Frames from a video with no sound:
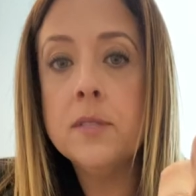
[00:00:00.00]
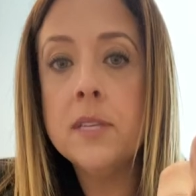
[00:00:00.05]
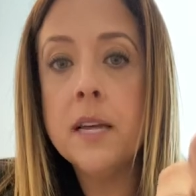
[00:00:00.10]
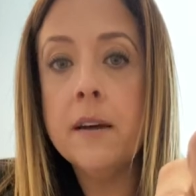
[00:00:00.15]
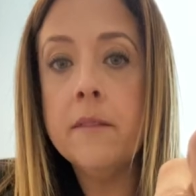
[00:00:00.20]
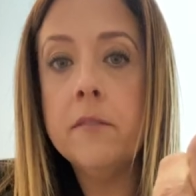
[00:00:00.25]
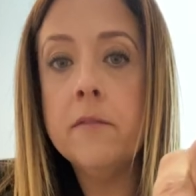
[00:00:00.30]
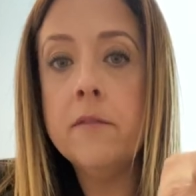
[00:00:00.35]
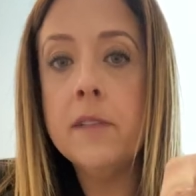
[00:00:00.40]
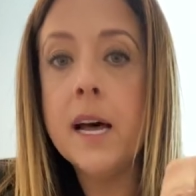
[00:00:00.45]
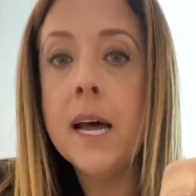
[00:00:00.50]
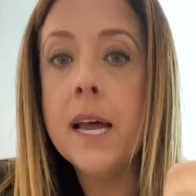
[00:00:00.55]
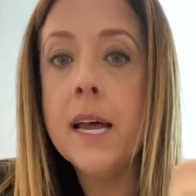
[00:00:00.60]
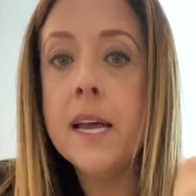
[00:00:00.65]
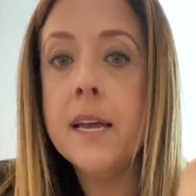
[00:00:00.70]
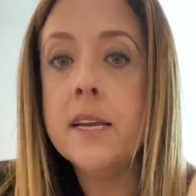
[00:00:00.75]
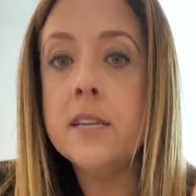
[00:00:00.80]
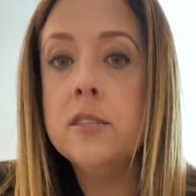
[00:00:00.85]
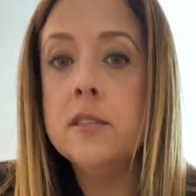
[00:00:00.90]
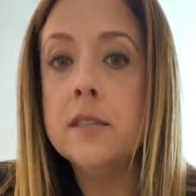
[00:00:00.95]
have a flat
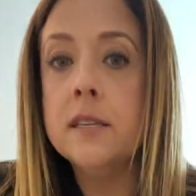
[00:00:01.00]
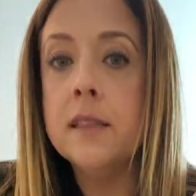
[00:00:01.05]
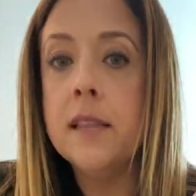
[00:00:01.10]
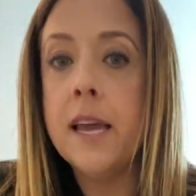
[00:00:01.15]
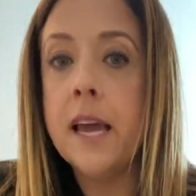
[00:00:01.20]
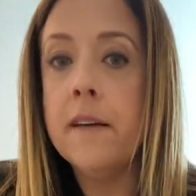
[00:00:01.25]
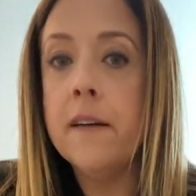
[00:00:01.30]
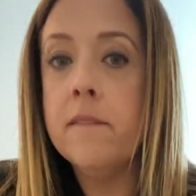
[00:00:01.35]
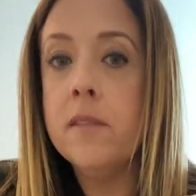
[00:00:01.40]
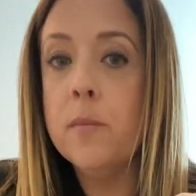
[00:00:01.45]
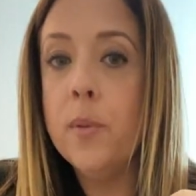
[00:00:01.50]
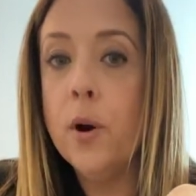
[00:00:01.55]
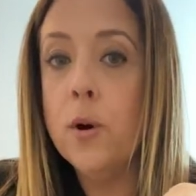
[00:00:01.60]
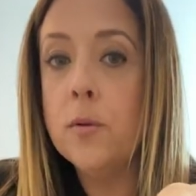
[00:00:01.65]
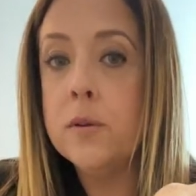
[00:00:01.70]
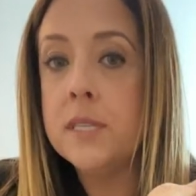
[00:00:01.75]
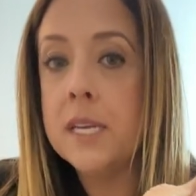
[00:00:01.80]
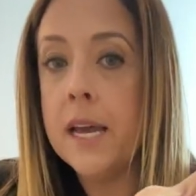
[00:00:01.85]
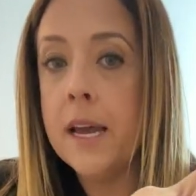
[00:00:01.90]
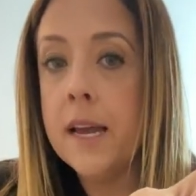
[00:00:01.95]
edge and then they have the
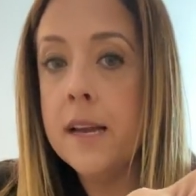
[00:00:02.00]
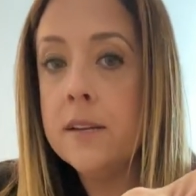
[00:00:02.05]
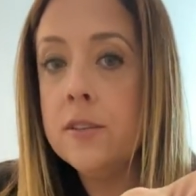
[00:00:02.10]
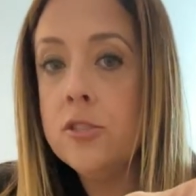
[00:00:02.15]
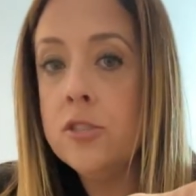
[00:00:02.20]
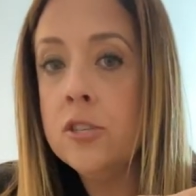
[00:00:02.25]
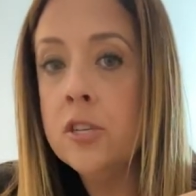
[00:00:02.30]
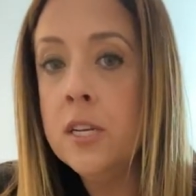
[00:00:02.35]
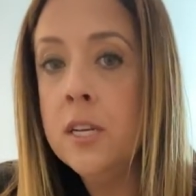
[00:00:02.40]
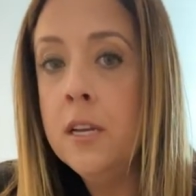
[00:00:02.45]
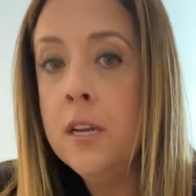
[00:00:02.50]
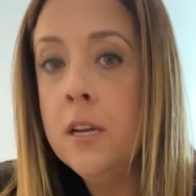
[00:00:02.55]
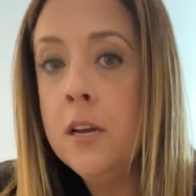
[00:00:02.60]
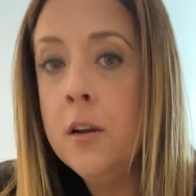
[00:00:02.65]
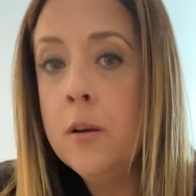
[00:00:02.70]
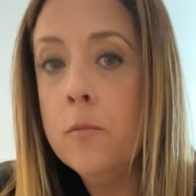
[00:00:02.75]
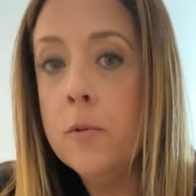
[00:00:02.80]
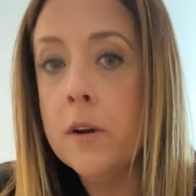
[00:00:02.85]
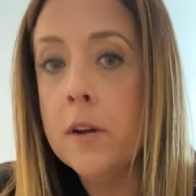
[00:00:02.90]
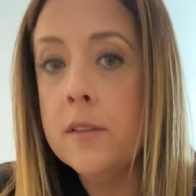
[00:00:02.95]
poked edge
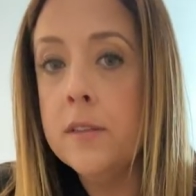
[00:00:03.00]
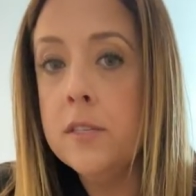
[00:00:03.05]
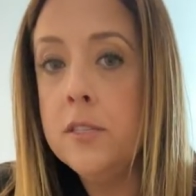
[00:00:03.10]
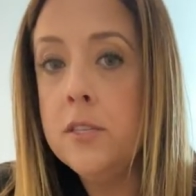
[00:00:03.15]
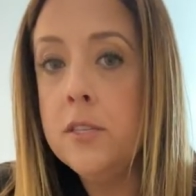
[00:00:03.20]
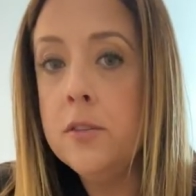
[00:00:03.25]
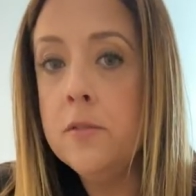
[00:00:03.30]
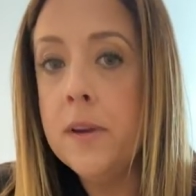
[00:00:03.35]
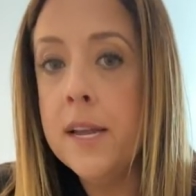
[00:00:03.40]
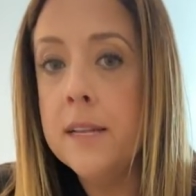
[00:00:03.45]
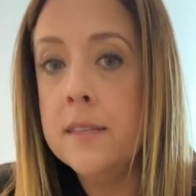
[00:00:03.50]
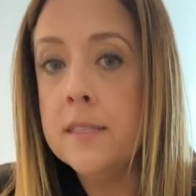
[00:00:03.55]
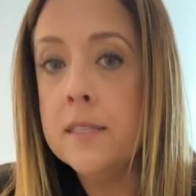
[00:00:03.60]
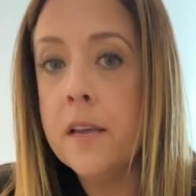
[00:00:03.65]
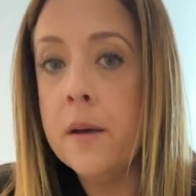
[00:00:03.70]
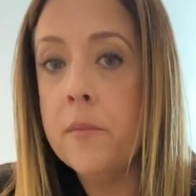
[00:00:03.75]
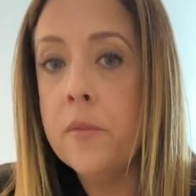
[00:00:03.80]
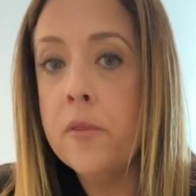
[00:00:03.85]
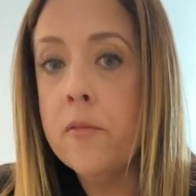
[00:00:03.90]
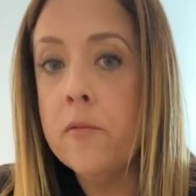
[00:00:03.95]
where the two ends
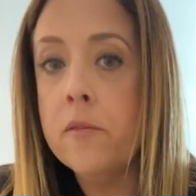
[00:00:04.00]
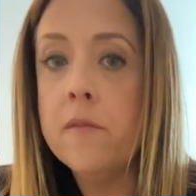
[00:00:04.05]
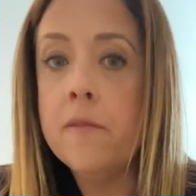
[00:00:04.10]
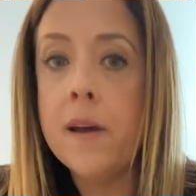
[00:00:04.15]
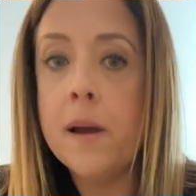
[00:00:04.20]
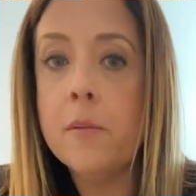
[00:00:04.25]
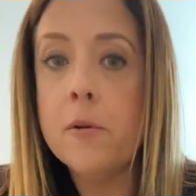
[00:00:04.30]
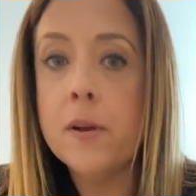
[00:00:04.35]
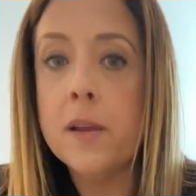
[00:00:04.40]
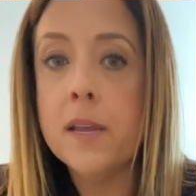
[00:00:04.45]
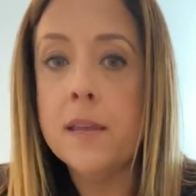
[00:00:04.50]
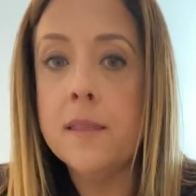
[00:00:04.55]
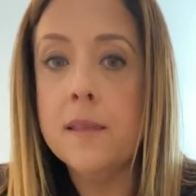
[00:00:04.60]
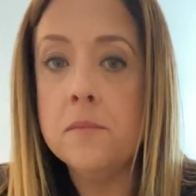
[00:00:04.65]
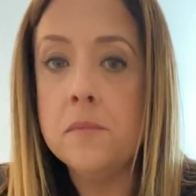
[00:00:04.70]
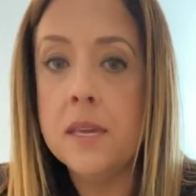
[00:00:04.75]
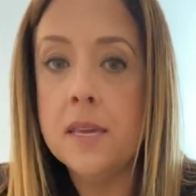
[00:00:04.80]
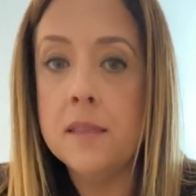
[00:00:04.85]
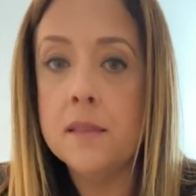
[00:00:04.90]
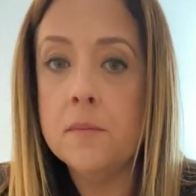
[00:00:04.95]
come through the fabric and then
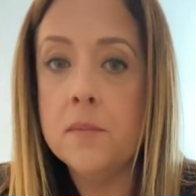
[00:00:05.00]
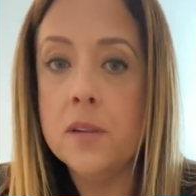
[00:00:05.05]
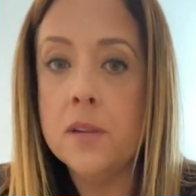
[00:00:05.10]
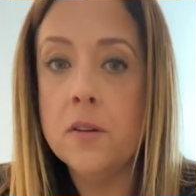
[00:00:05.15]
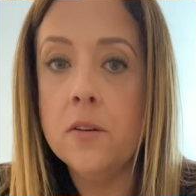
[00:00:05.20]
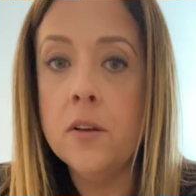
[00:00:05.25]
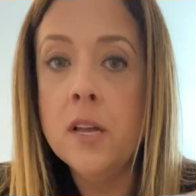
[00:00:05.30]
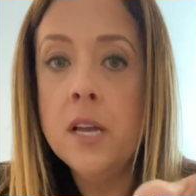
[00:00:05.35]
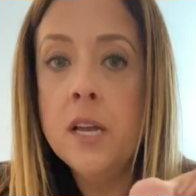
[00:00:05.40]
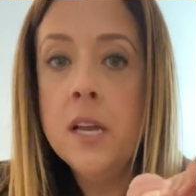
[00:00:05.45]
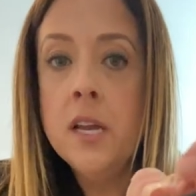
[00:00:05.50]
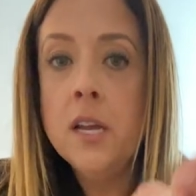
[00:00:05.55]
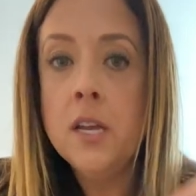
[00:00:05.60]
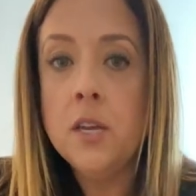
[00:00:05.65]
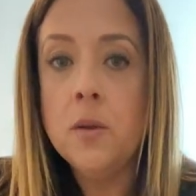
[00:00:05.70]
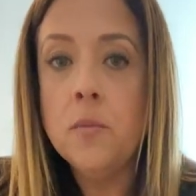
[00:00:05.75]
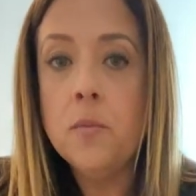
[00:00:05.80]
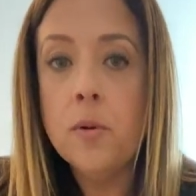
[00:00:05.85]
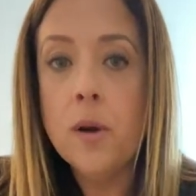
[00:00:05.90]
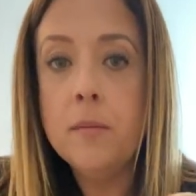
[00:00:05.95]
meet in the middle?
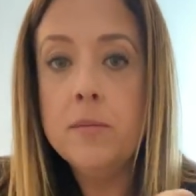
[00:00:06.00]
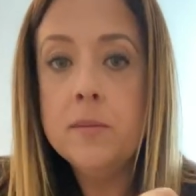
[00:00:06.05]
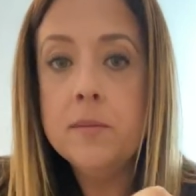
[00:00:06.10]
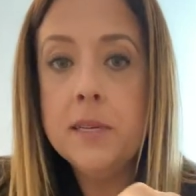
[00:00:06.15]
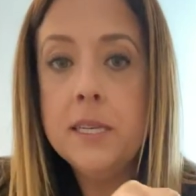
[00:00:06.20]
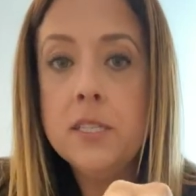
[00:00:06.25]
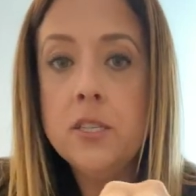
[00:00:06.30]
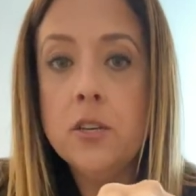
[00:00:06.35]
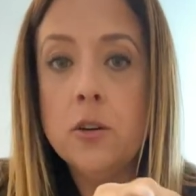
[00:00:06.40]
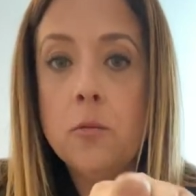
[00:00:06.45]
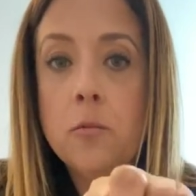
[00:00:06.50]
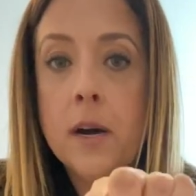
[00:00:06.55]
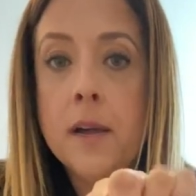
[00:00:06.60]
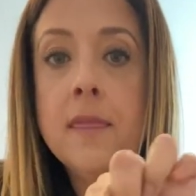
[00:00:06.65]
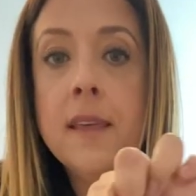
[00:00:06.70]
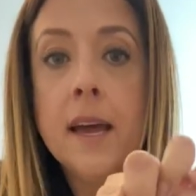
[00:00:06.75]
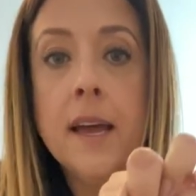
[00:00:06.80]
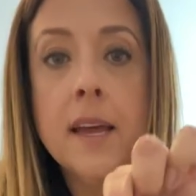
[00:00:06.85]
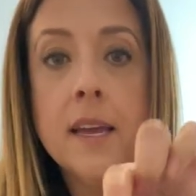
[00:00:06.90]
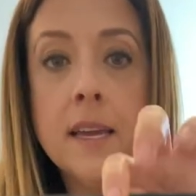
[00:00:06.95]
You probably don't want
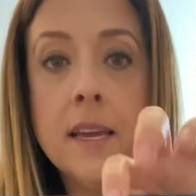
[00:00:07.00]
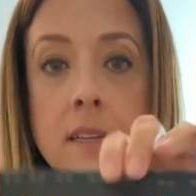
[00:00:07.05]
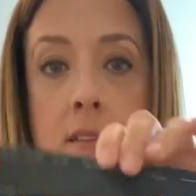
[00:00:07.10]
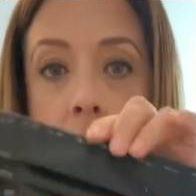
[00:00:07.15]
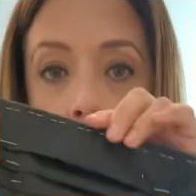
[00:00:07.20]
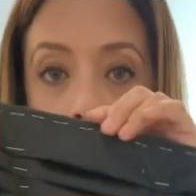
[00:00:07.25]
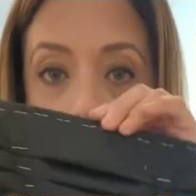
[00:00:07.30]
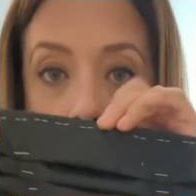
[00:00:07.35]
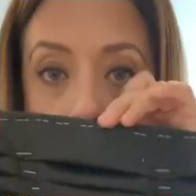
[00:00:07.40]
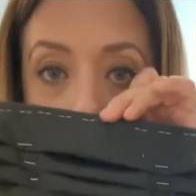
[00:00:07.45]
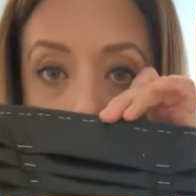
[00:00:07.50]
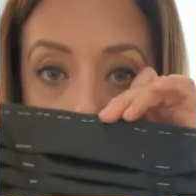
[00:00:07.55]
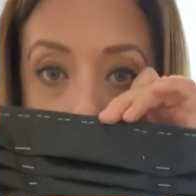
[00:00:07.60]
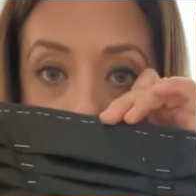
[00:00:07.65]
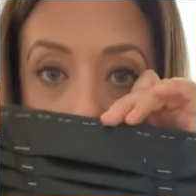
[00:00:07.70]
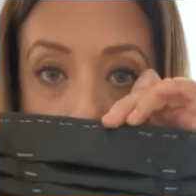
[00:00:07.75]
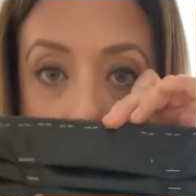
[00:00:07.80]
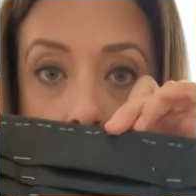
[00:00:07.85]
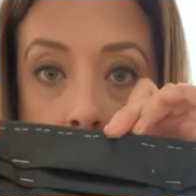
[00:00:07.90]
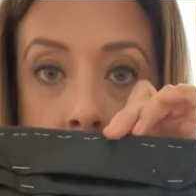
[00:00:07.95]
that against your
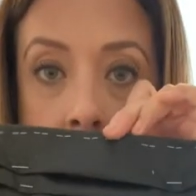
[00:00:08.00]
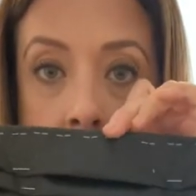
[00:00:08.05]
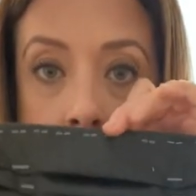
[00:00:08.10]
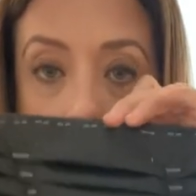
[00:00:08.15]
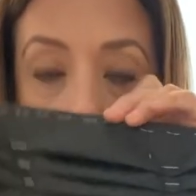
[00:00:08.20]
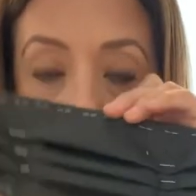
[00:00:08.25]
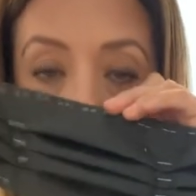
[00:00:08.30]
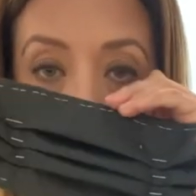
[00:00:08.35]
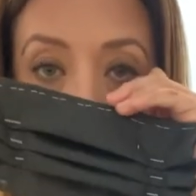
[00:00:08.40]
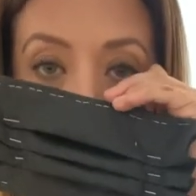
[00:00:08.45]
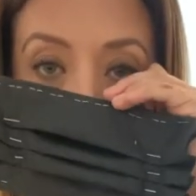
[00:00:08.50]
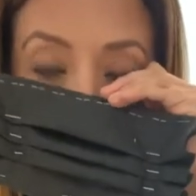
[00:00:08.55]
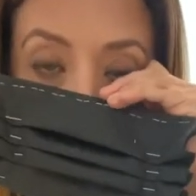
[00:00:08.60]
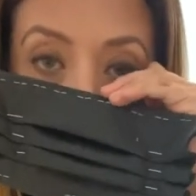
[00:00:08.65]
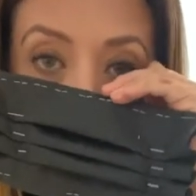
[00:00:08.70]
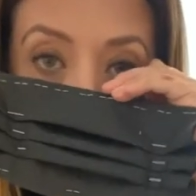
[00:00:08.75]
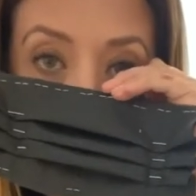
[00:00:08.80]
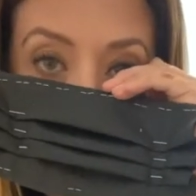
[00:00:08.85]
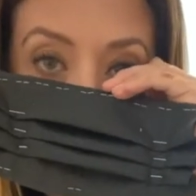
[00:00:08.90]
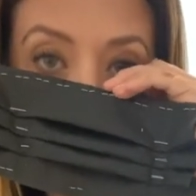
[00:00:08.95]
face. So you want that
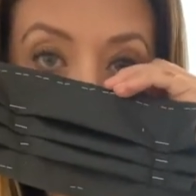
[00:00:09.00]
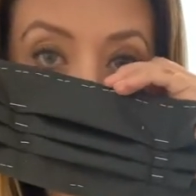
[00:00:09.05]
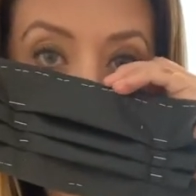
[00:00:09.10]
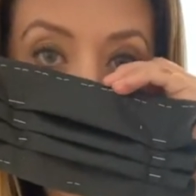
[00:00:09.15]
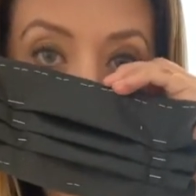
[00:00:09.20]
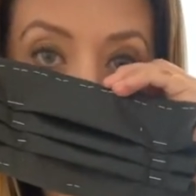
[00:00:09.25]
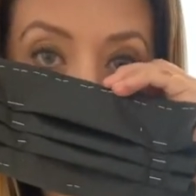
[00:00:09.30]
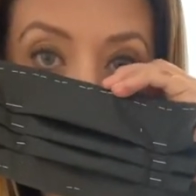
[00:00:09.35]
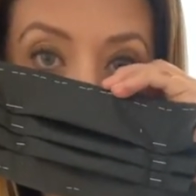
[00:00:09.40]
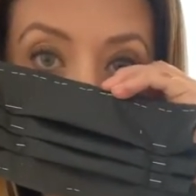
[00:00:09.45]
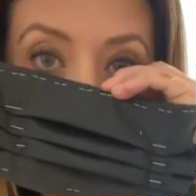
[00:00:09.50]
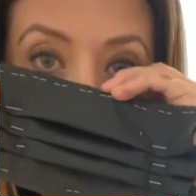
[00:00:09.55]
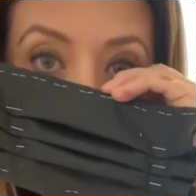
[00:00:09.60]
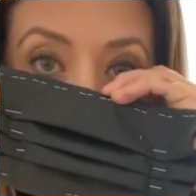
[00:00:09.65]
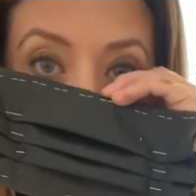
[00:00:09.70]
pointing outwards.